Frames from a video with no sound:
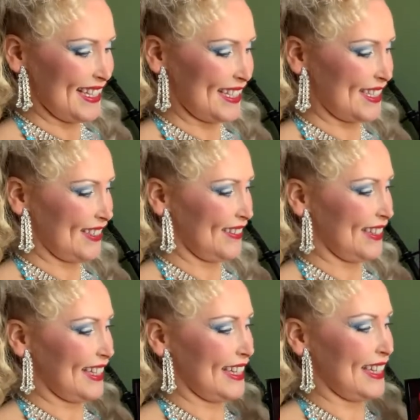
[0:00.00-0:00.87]
So
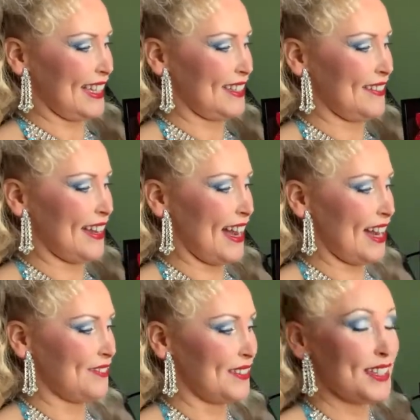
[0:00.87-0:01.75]
here you
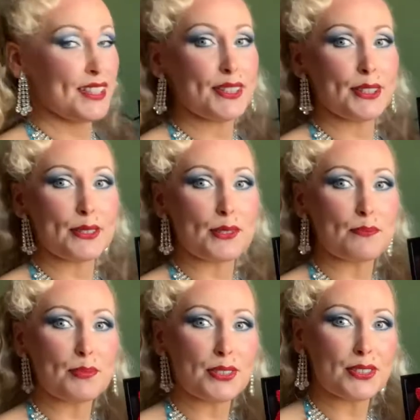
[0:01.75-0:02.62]
have those
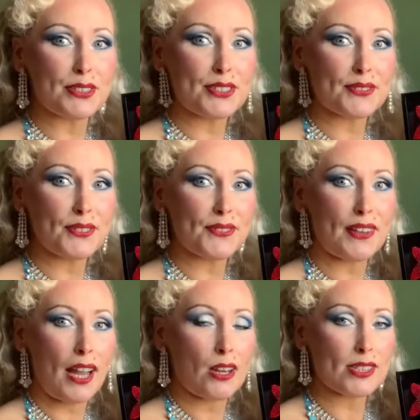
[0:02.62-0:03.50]
beautiful
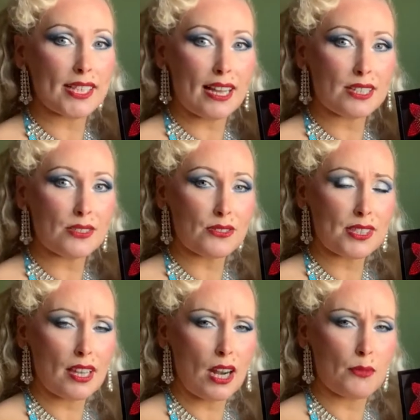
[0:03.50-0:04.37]
flower
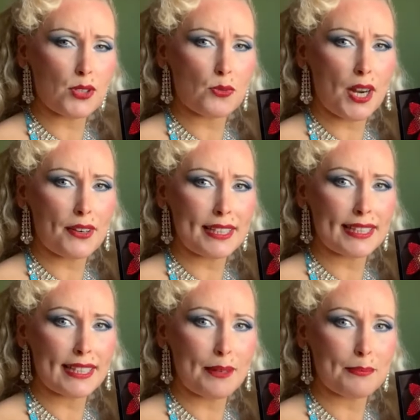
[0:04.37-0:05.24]
tassels that I was wearing
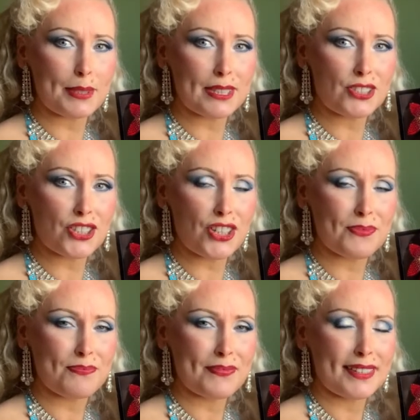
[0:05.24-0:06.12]
in that picture.
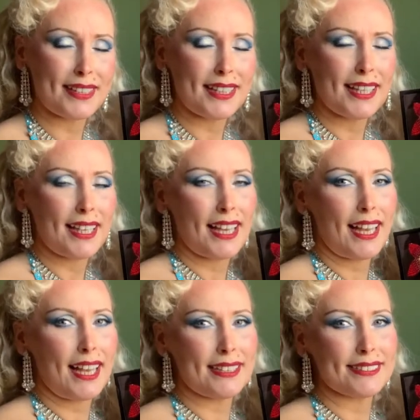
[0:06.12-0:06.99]

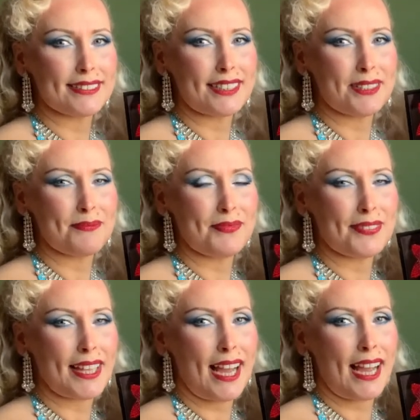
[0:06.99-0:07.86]
And
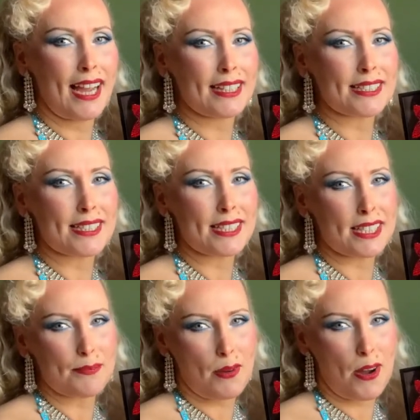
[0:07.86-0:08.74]
that act is
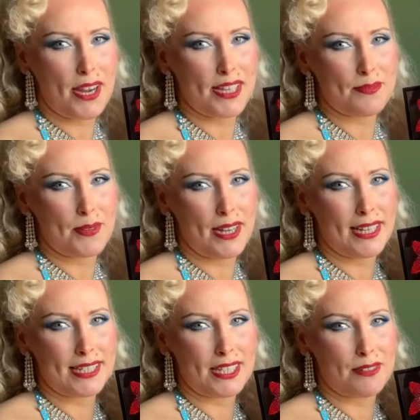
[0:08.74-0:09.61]
inspired by
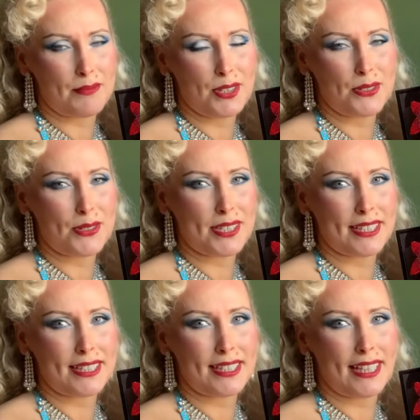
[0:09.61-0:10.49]
Latin
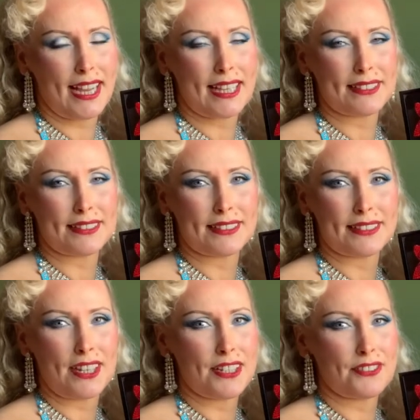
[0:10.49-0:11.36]
music and the
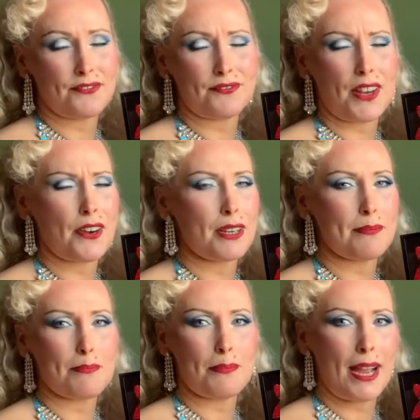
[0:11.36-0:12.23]
kind of very
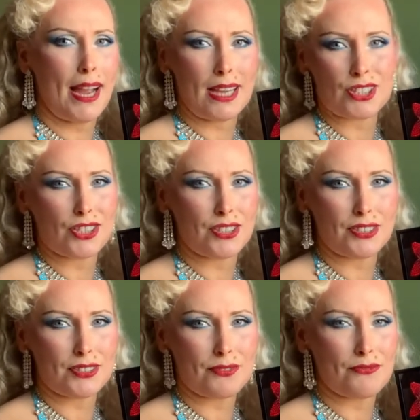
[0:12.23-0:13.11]

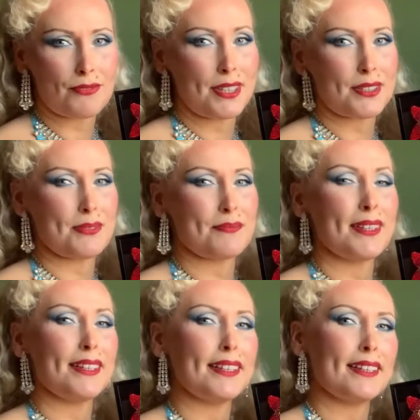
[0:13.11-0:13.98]
passionate rhythm
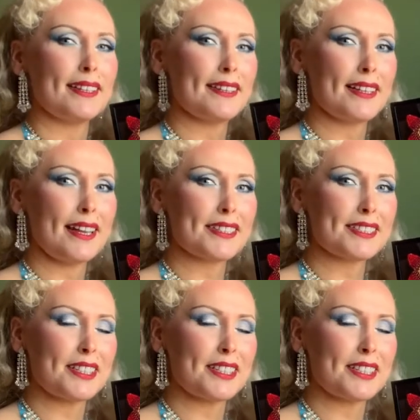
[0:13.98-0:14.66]
that